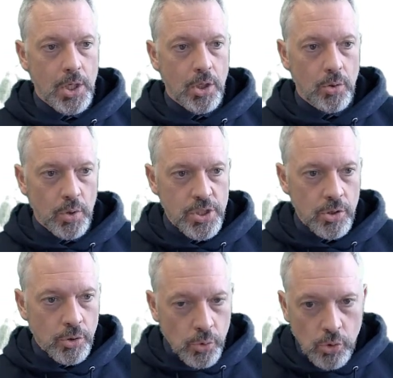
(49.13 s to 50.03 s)
Go into
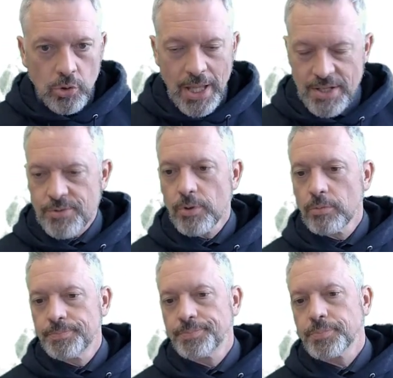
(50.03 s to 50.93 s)
your Google
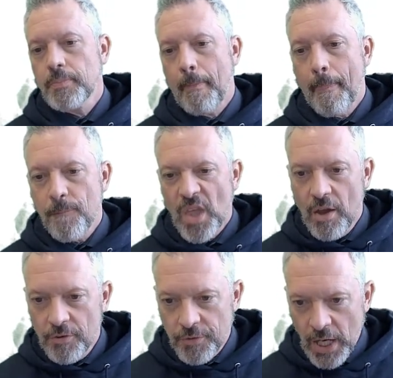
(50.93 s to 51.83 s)
Classroom,
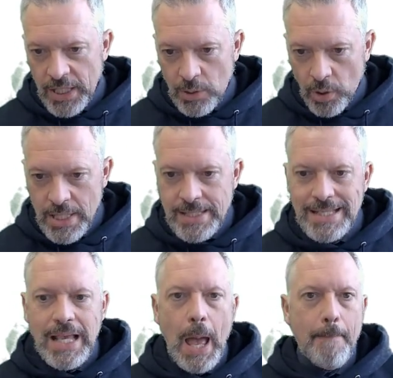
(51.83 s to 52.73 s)
find the one that
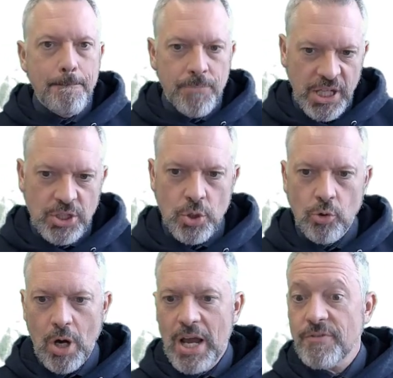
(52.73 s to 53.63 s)
says
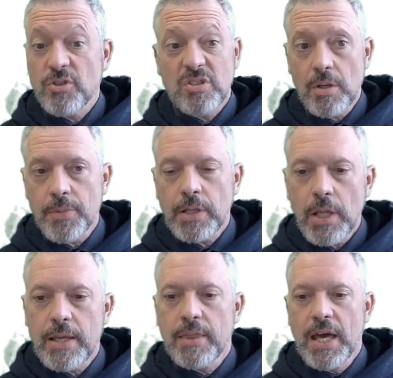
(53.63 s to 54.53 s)
pictographs or something
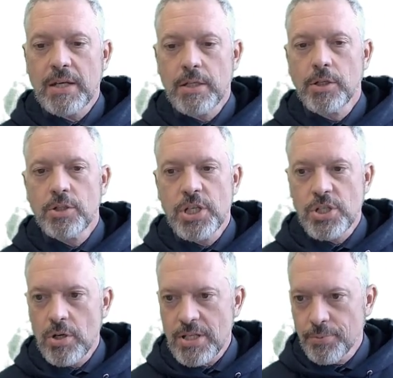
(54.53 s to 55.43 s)
like that, and your
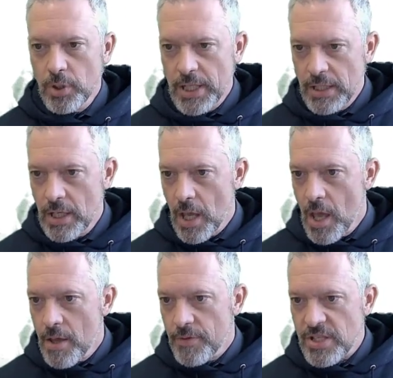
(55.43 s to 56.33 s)
teacher has put in
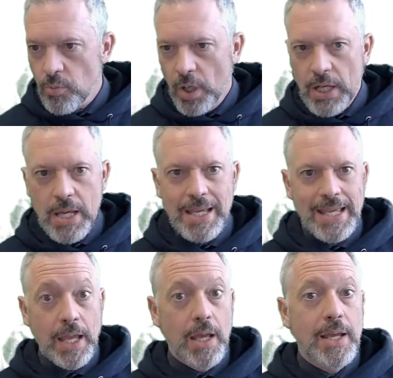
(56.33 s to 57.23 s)
this one.
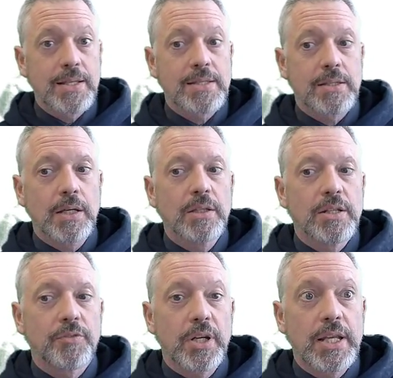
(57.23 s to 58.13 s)
It's slightly
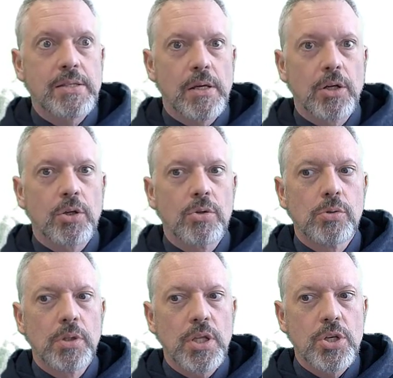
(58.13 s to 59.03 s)
different. It's a
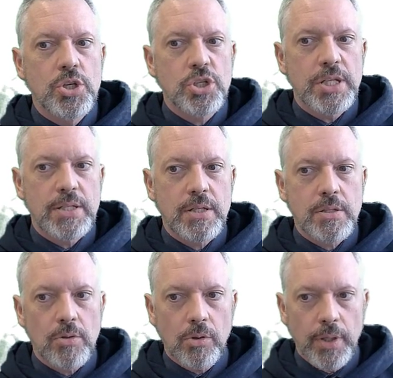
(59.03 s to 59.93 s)
Google Sheet.
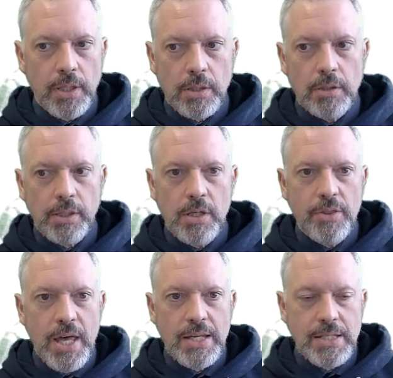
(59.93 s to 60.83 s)
So go ahead and click
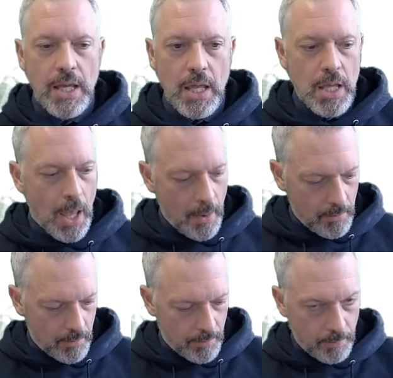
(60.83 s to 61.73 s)
on that,
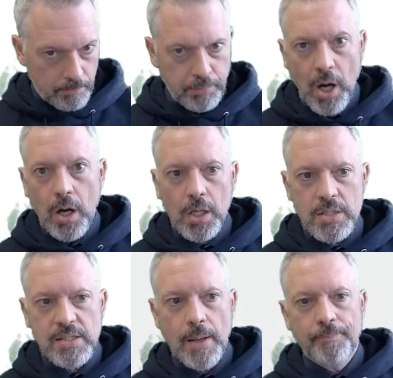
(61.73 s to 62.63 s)

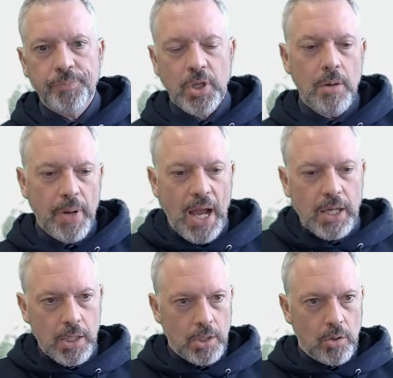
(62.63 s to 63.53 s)
pause, come
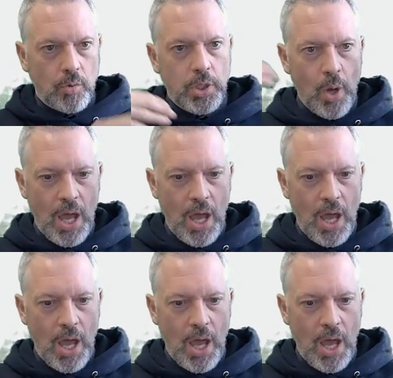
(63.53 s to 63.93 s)
back when you